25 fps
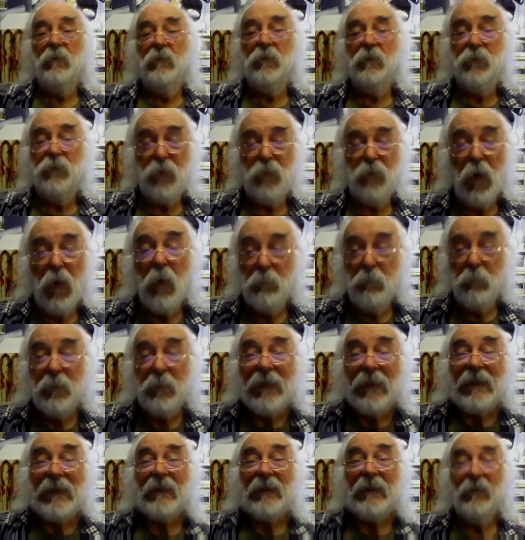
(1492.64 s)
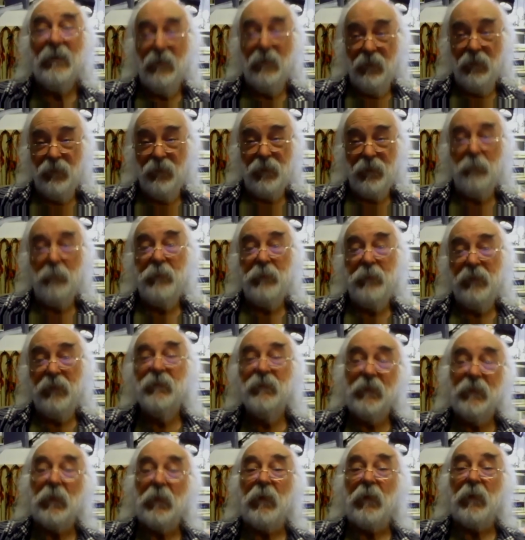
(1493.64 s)
taught me something
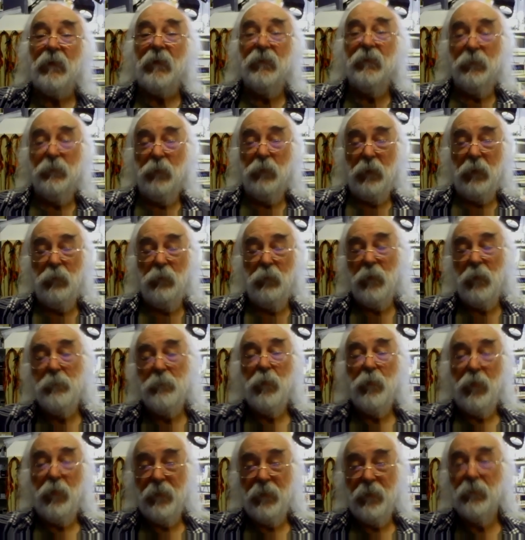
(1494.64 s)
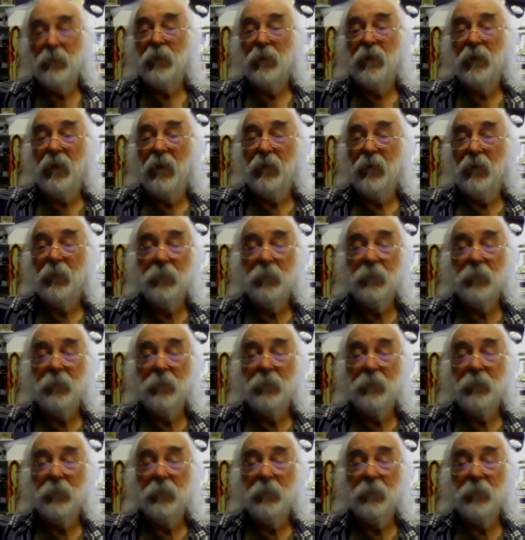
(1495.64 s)
serious at one point or another.